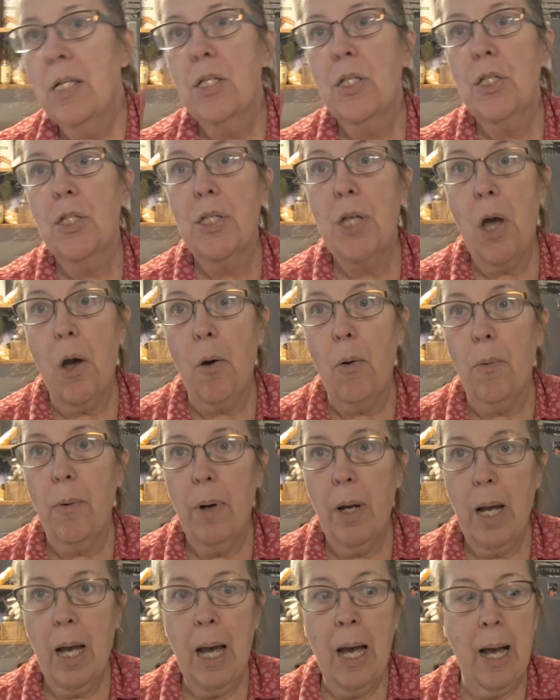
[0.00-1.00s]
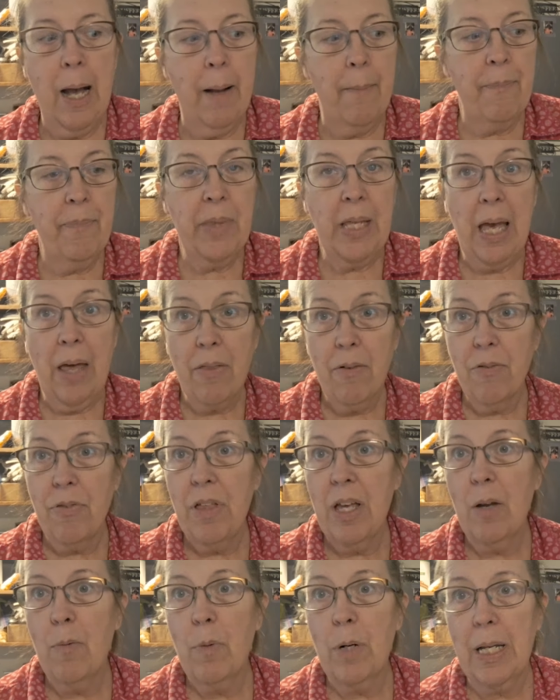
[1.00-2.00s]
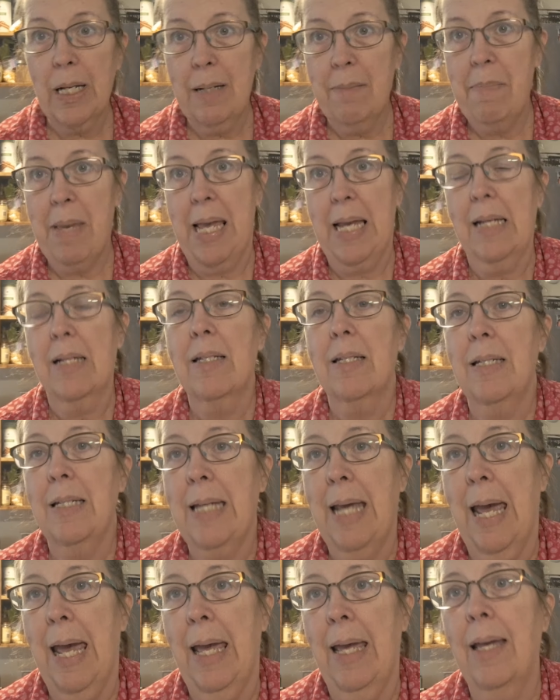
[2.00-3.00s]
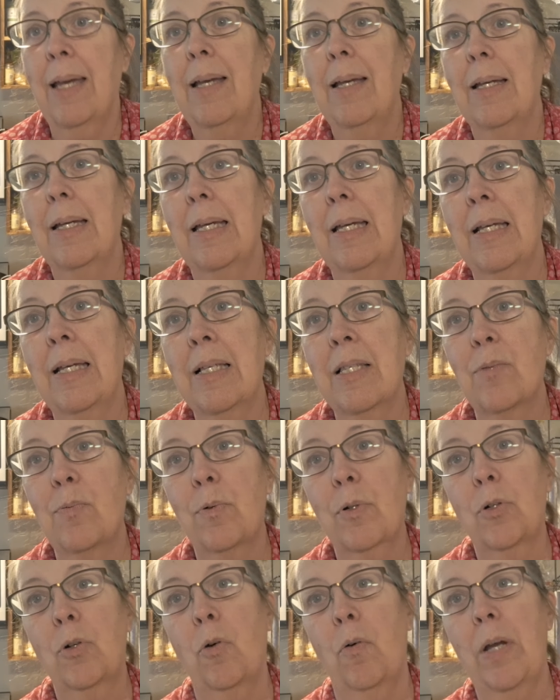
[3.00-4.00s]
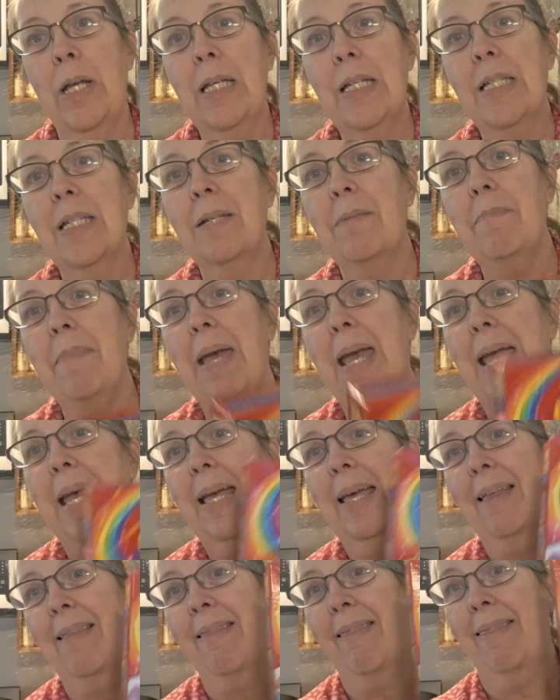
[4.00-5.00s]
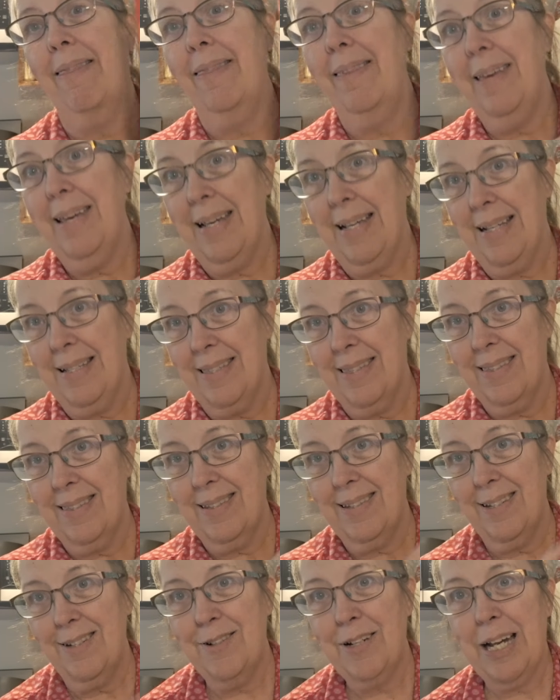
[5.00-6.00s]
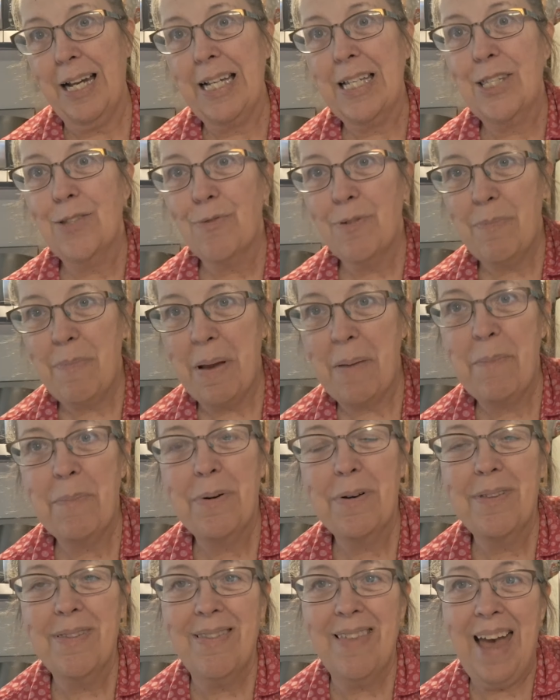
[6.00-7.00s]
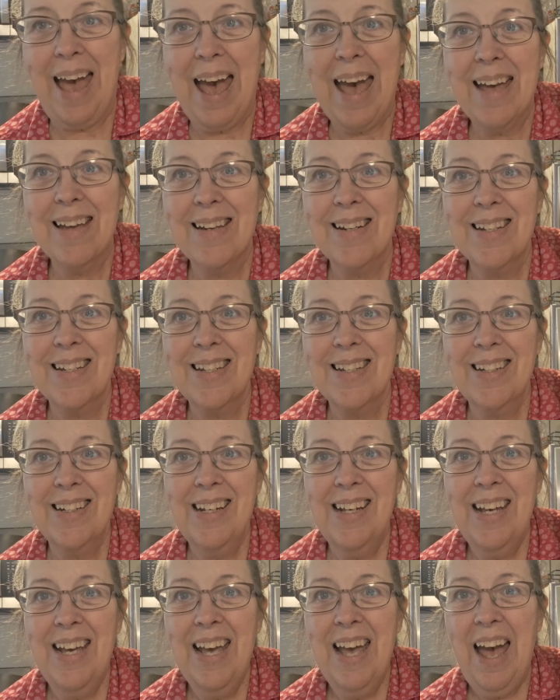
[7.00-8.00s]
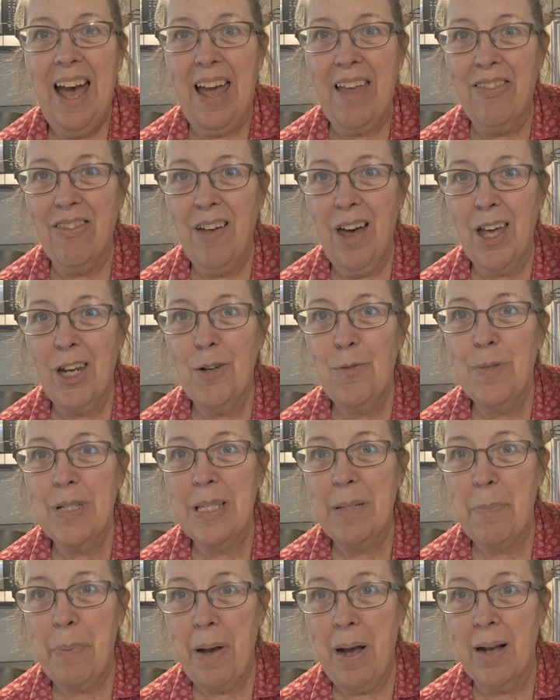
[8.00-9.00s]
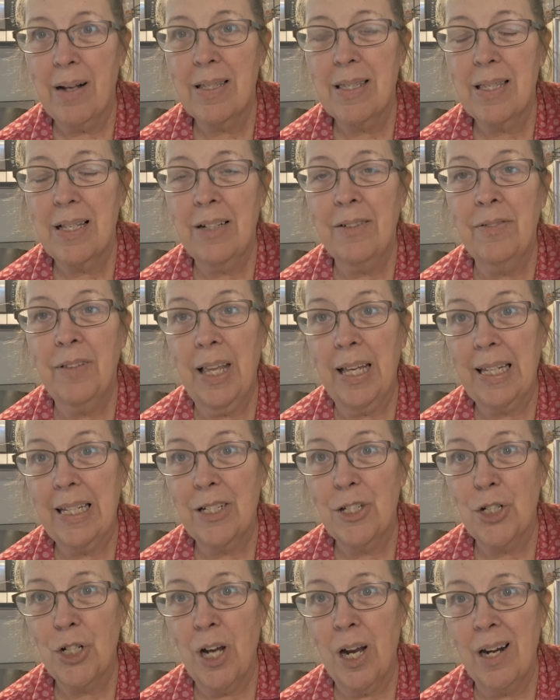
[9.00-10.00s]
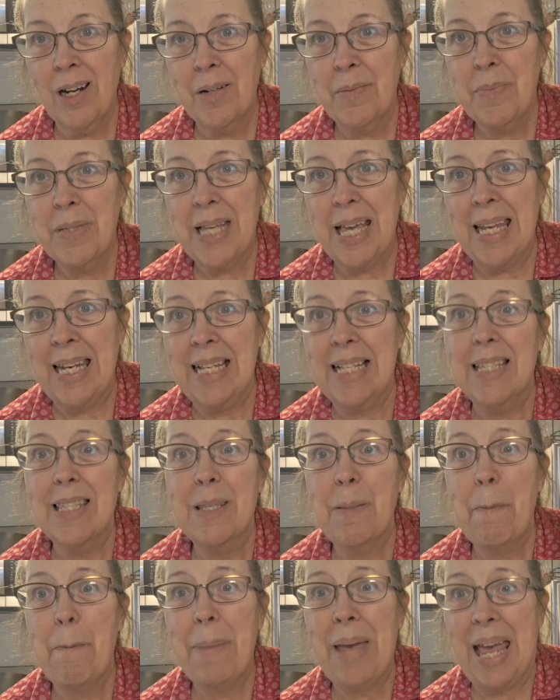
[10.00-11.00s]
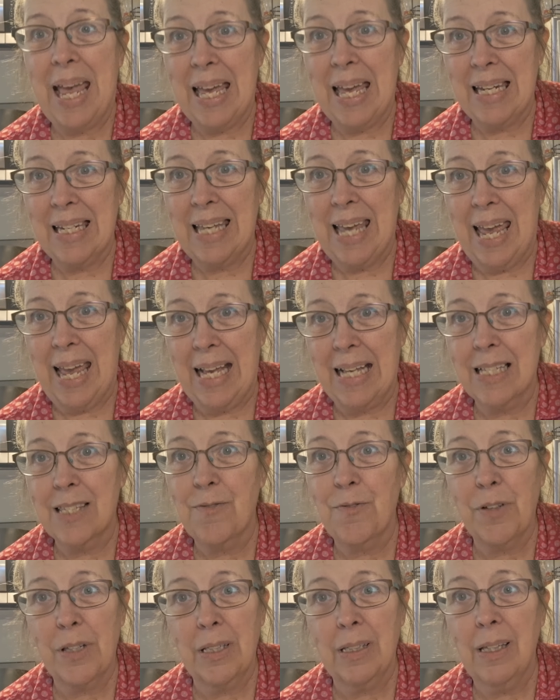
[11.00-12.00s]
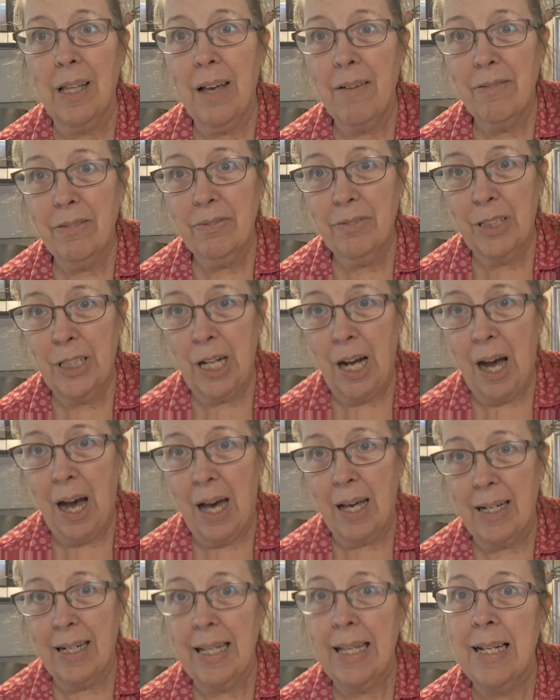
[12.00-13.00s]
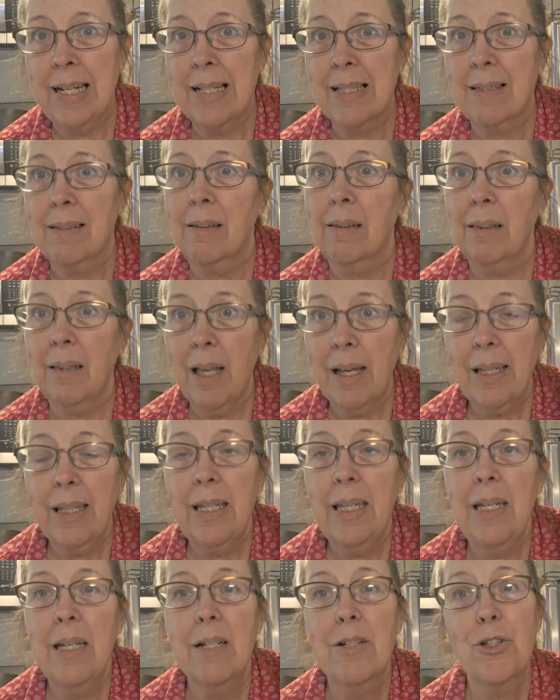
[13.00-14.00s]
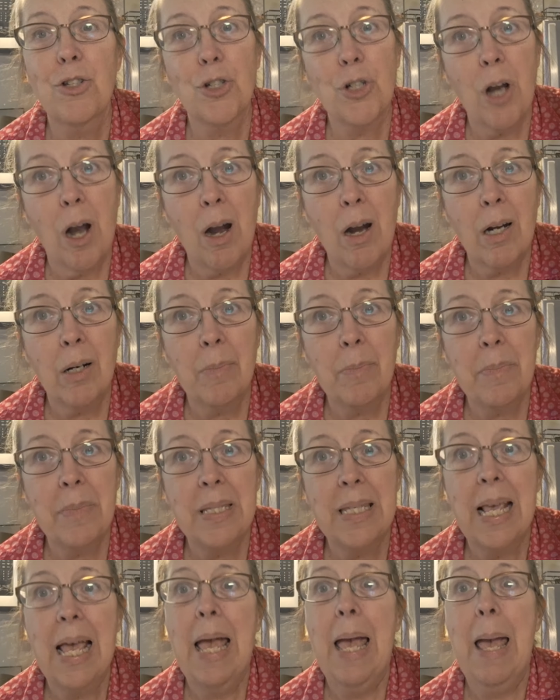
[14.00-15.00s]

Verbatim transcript: So um, the other thing we're going to make today is we're going to make this. Do you guys remember that? I thought it was a box of Lucky Charms and it's pancakes for the love of God. It is Lucky Charms